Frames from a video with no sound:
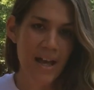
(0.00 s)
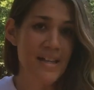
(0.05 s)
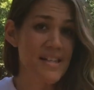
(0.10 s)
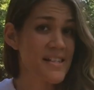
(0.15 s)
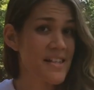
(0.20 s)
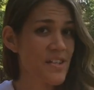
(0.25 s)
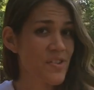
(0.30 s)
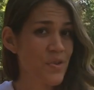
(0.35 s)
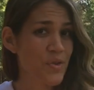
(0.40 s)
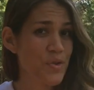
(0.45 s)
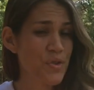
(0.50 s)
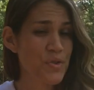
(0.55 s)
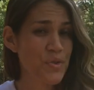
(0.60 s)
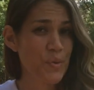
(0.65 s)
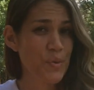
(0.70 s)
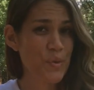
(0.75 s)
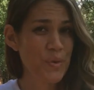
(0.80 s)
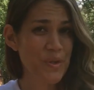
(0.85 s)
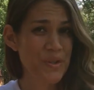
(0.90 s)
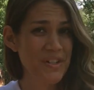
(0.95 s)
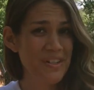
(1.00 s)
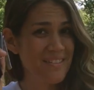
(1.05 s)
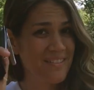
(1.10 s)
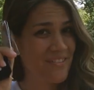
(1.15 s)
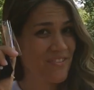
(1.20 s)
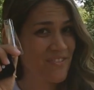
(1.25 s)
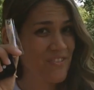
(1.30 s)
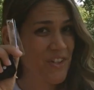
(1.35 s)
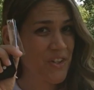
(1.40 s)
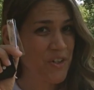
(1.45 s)
Scissors or
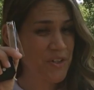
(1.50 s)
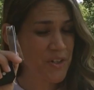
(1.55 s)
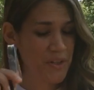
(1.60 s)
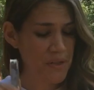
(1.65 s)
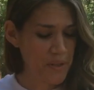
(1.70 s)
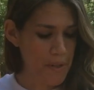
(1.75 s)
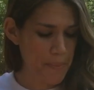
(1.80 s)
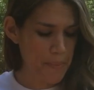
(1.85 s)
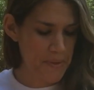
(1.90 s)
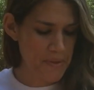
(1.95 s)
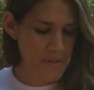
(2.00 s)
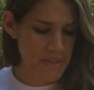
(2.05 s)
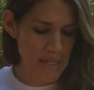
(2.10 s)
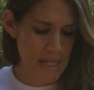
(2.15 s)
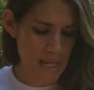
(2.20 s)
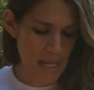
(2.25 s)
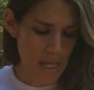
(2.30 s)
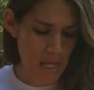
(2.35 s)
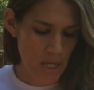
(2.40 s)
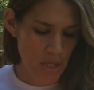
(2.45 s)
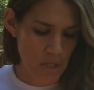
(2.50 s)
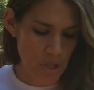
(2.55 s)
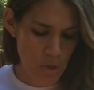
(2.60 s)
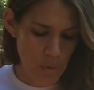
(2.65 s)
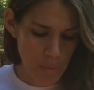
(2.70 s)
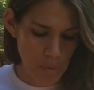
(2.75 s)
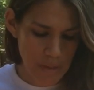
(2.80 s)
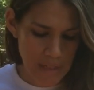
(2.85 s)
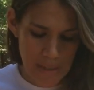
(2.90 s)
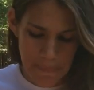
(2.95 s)
fingernail clippers.
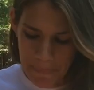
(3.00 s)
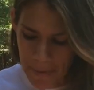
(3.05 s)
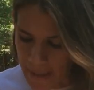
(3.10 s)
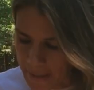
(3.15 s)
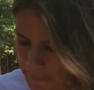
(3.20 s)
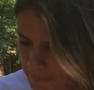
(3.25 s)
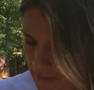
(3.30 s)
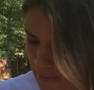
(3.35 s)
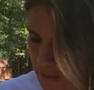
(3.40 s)
You will need pipe